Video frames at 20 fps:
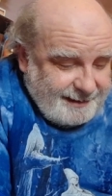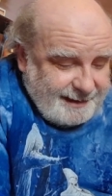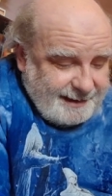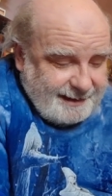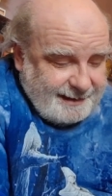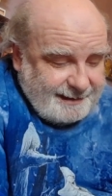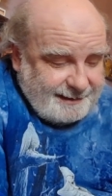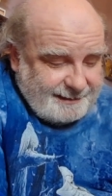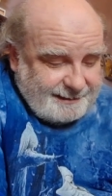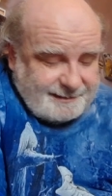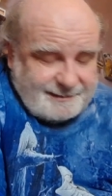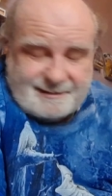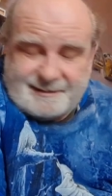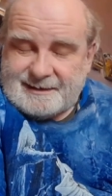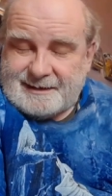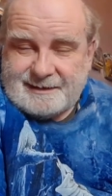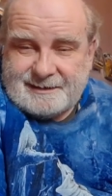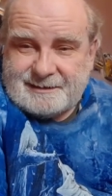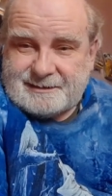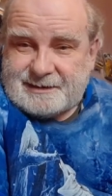is
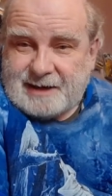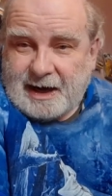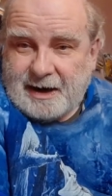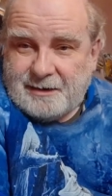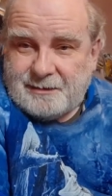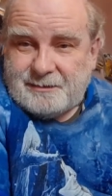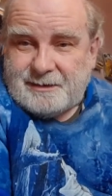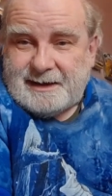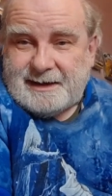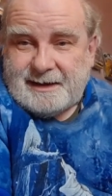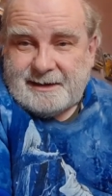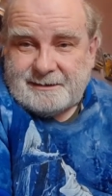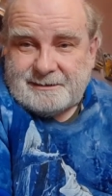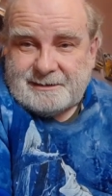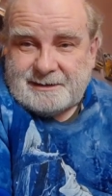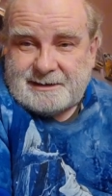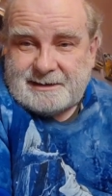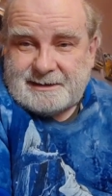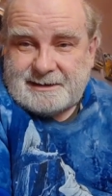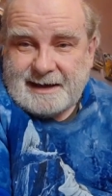totally
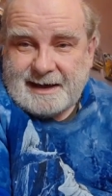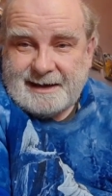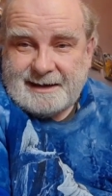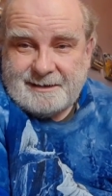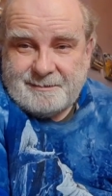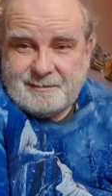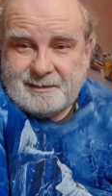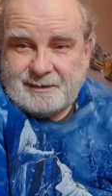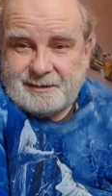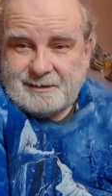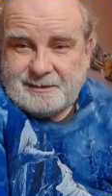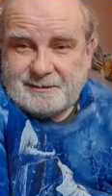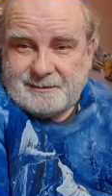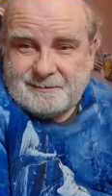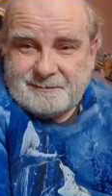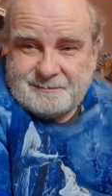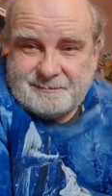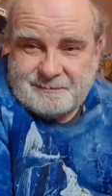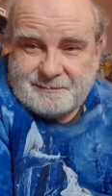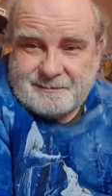unstable.
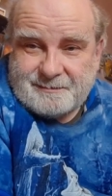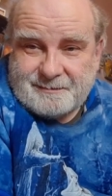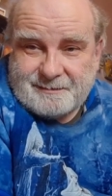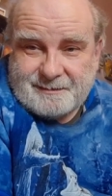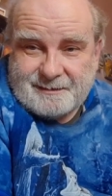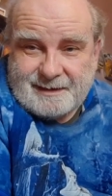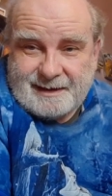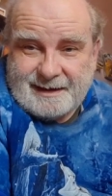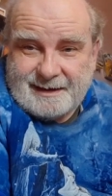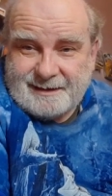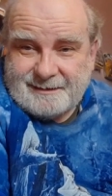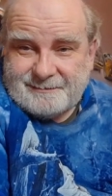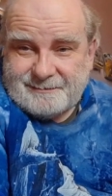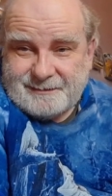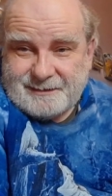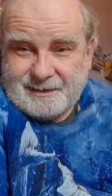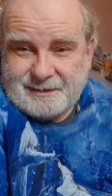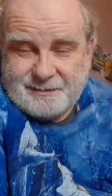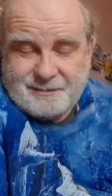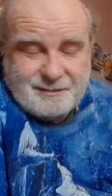
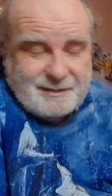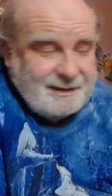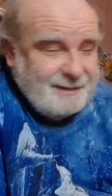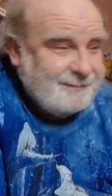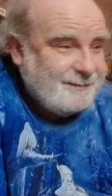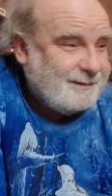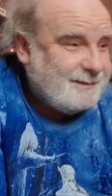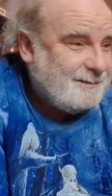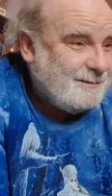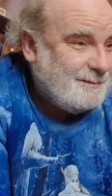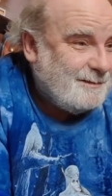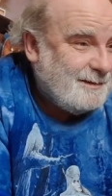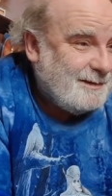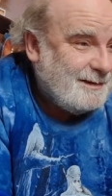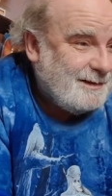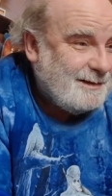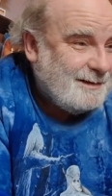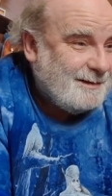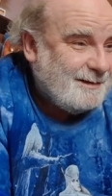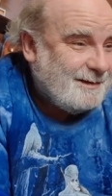You could even,
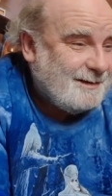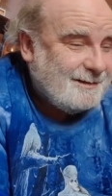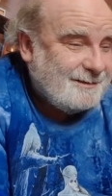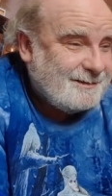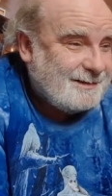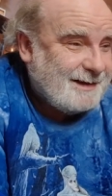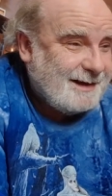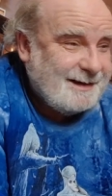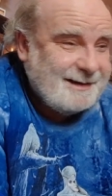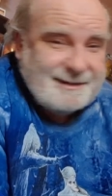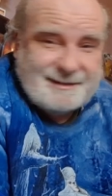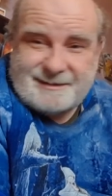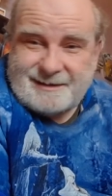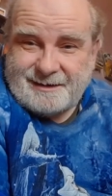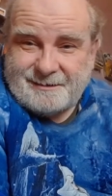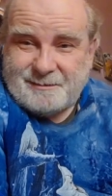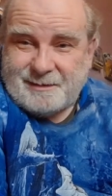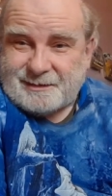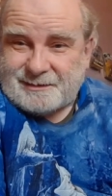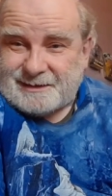say he's
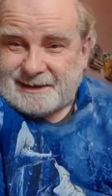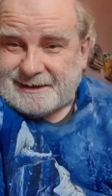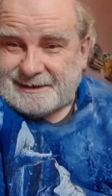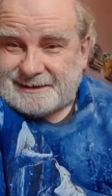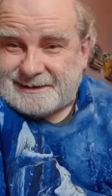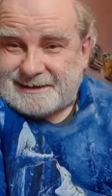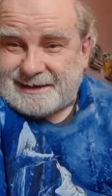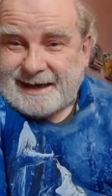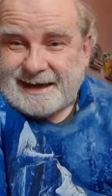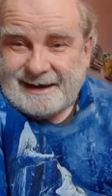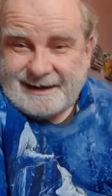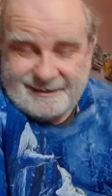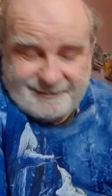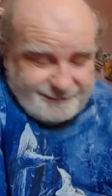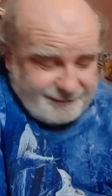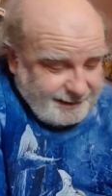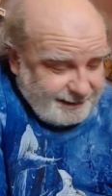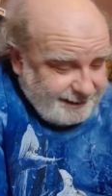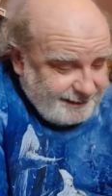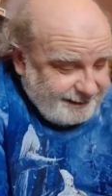almost insane,
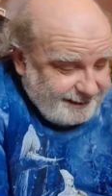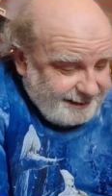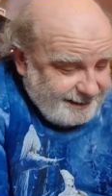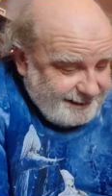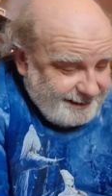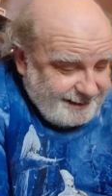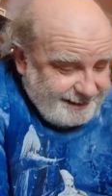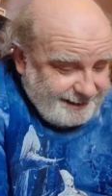really.